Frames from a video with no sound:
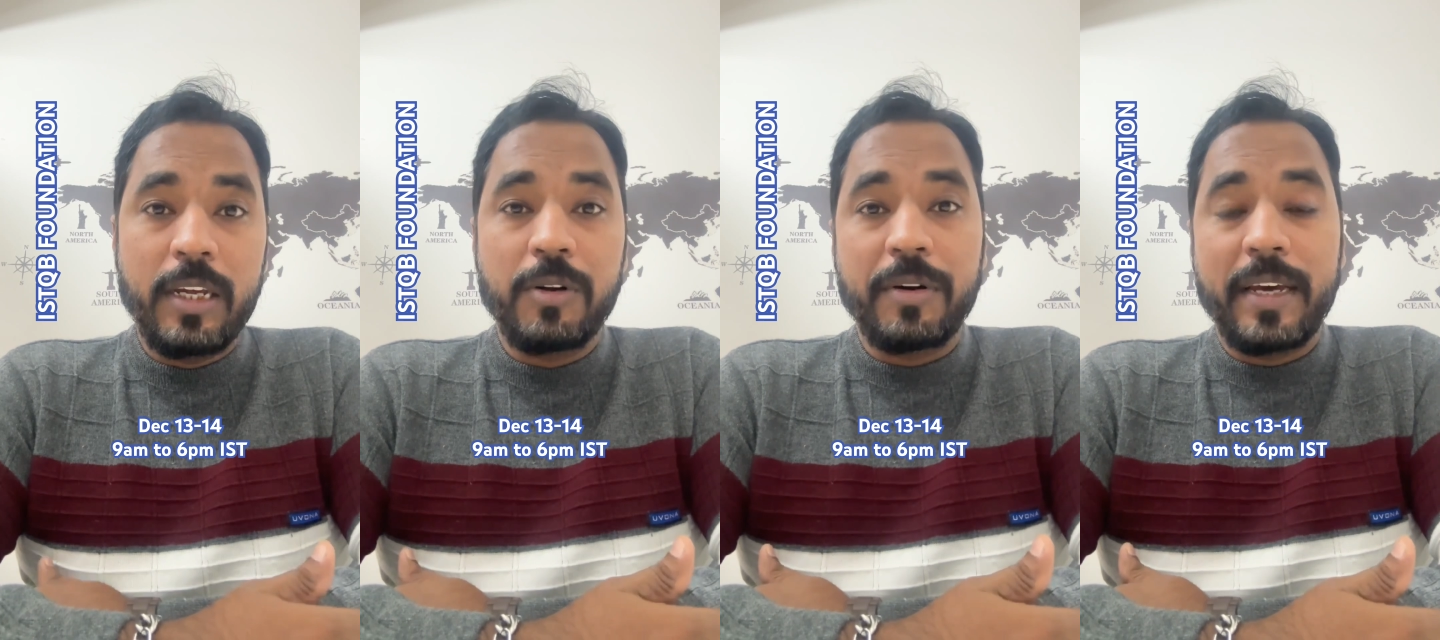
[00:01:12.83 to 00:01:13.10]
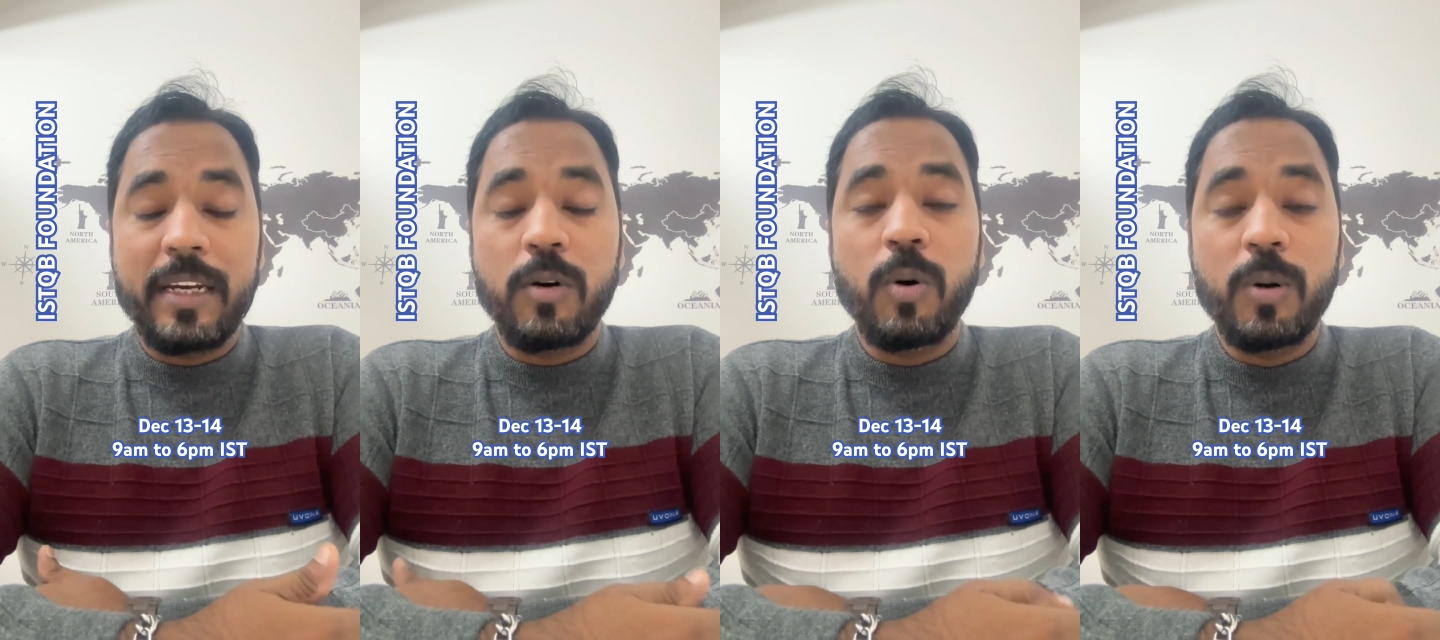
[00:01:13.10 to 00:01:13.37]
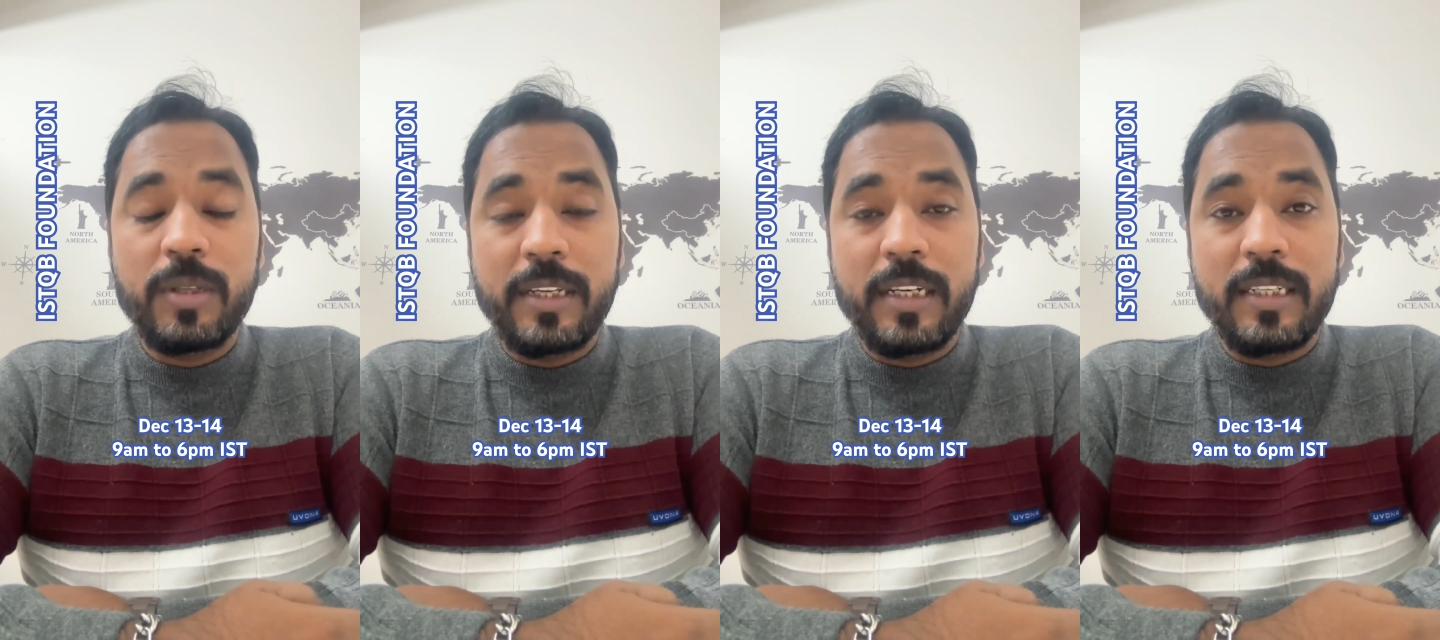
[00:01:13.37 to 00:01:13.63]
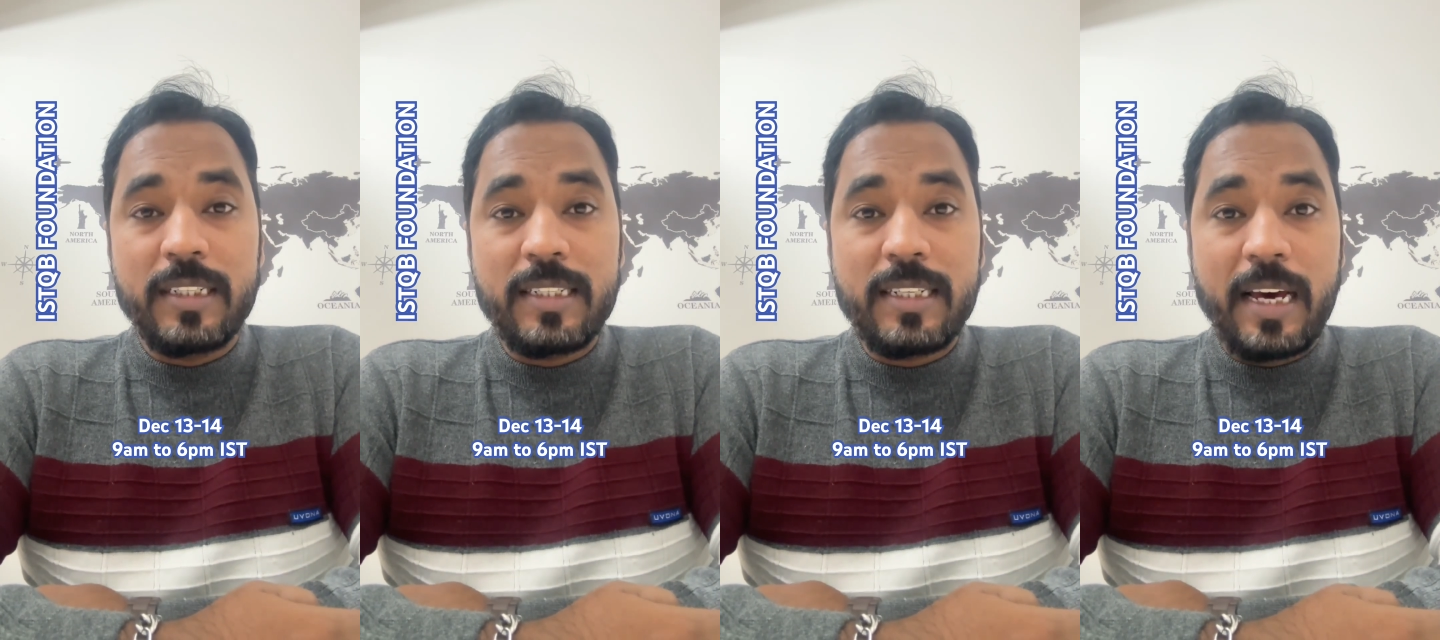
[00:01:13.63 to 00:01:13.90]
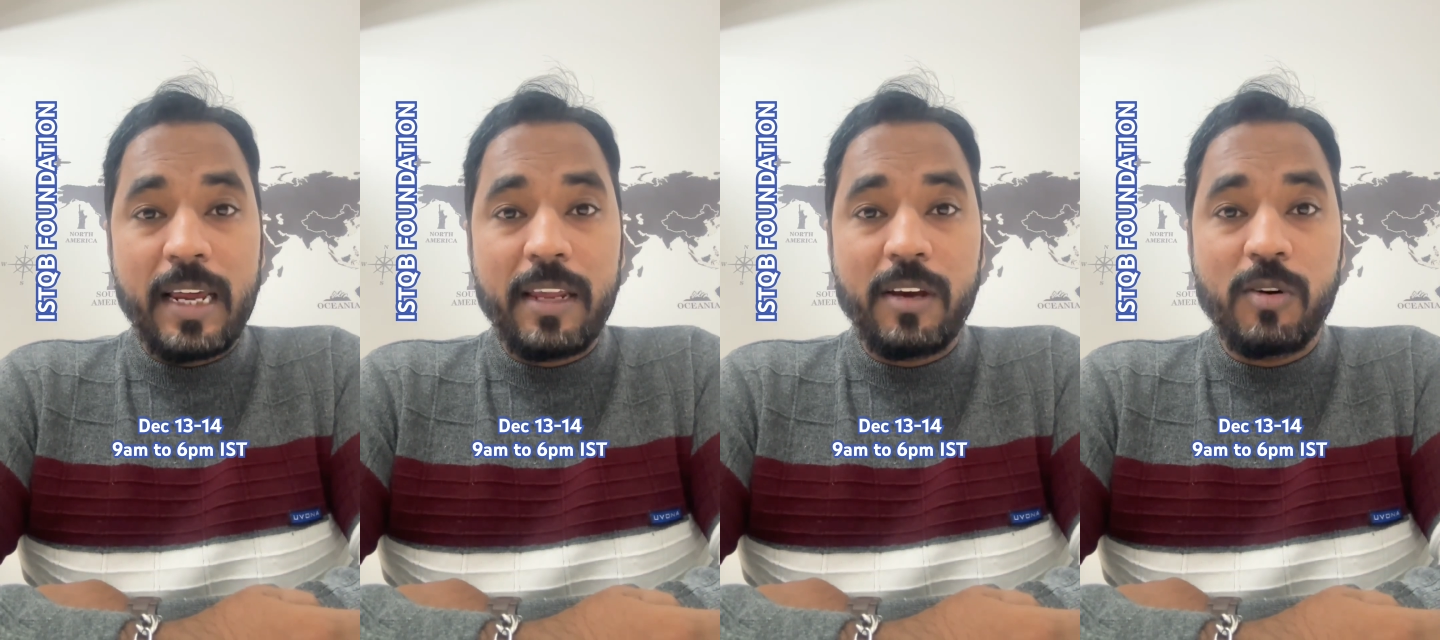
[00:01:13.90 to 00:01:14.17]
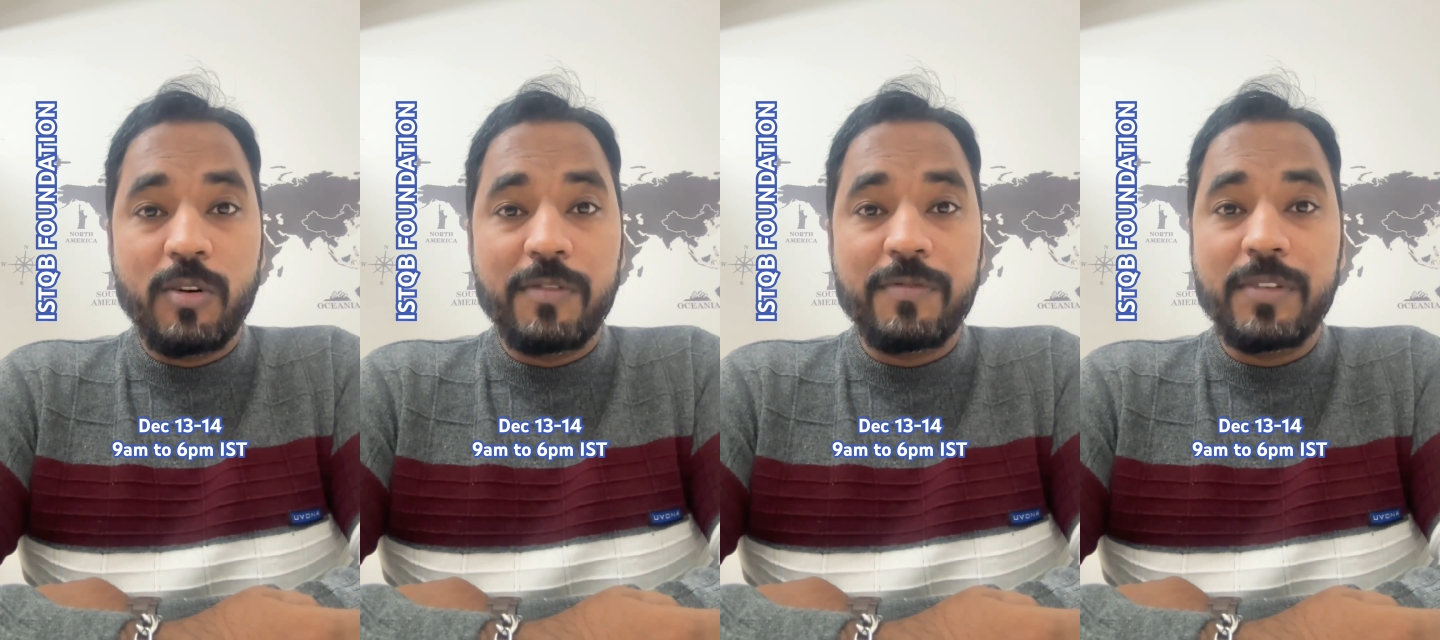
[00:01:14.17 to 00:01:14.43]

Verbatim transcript: get all the understanding of